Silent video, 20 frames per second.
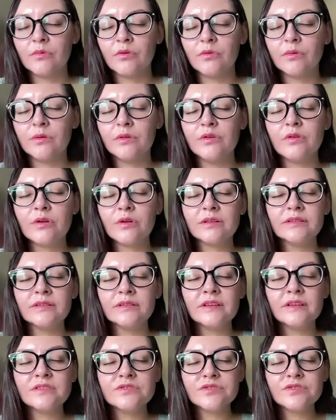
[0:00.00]
Bring your
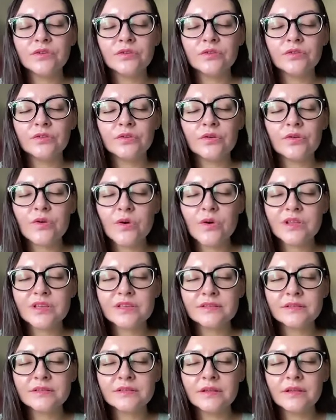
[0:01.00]
attention to
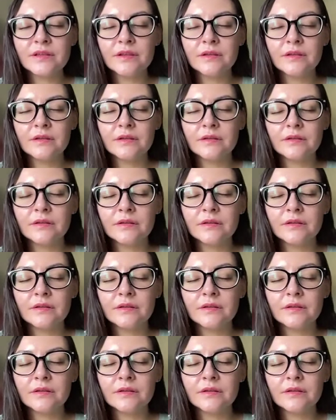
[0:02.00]
noticing